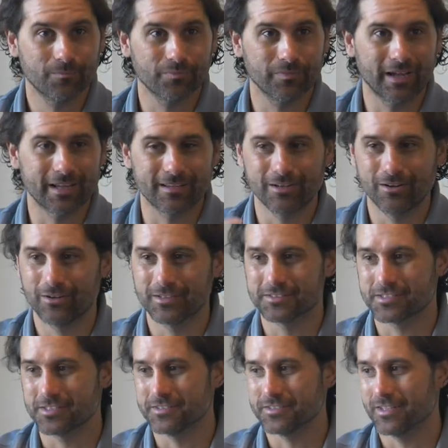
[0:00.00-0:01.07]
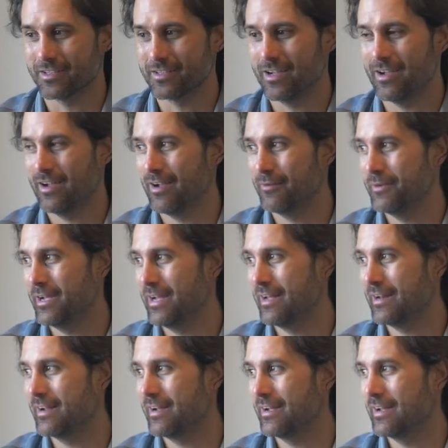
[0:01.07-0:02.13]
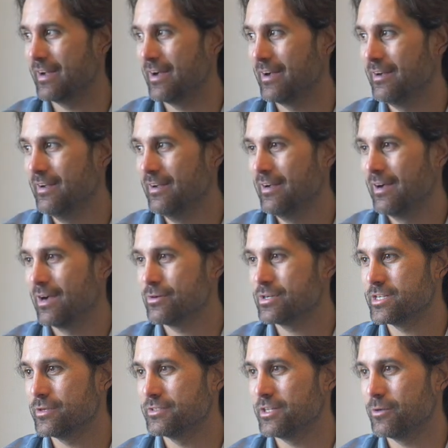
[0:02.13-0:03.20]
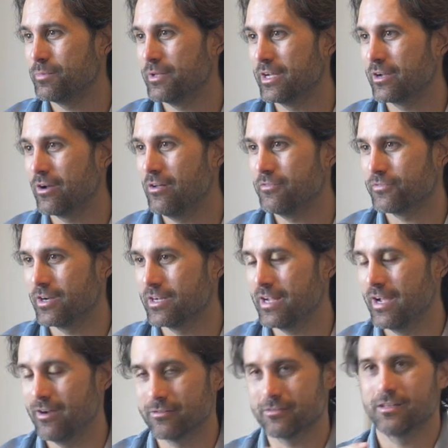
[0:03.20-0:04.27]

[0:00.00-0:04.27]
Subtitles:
Like, you know, it's just like, man, I wish I was out playing golf right now.